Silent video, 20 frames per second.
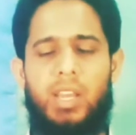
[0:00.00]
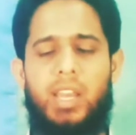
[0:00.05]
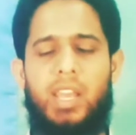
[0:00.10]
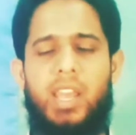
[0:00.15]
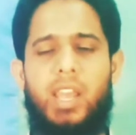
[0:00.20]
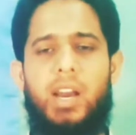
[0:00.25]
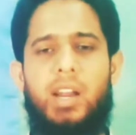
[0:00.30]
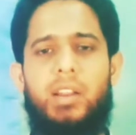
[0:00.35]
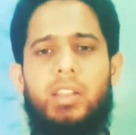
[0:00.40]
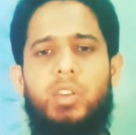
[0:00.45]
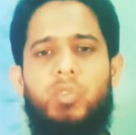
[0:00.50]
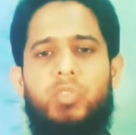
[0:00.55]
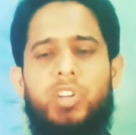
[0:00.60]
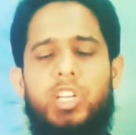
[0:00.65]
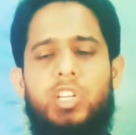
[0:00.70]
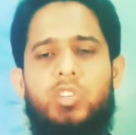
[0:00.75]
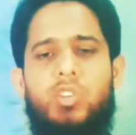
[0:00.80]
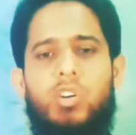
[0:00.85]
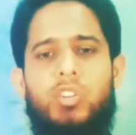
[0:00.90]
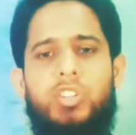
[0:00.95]
Here you
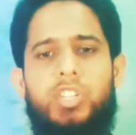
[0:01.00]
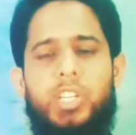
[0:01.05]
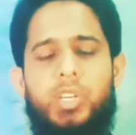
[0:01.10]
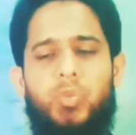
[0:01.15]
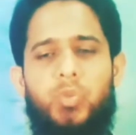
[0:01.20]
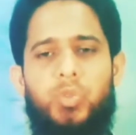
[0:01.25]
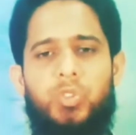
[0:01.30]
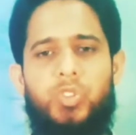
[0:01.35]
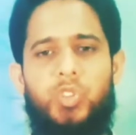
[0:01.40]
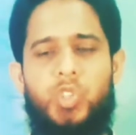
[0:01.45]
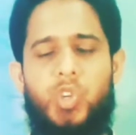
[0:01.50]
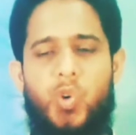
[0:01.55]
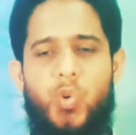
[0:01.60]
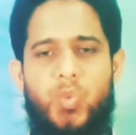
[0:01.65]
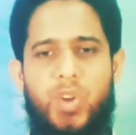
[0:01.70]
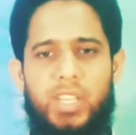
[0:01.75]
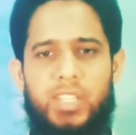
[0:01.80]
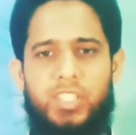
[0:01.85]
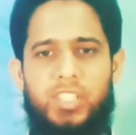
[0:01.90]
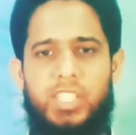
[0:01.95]
need not use
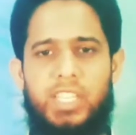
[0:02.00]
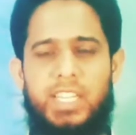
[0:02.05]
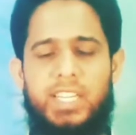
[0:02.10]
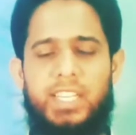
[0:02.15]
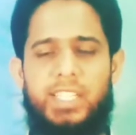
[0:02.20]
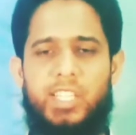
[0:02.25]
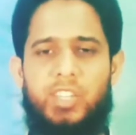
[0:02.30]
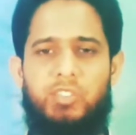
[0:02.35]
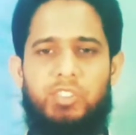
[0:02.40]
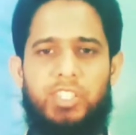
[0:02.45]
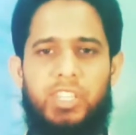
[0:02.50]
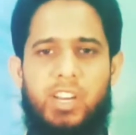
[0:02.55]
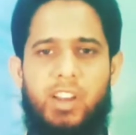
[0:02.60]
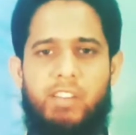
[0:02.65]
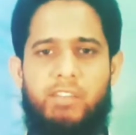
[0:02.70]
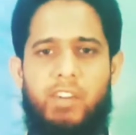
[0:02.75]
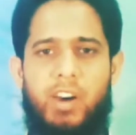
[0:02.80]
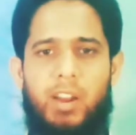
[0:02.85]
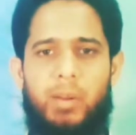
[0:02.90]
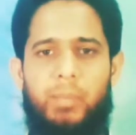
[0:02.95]
do, does, did as an
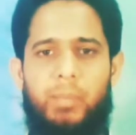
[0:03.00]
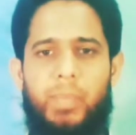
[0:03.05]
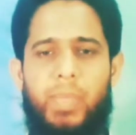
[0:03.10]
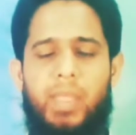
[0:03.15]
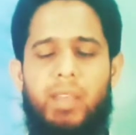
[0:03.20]
auxiliary verb.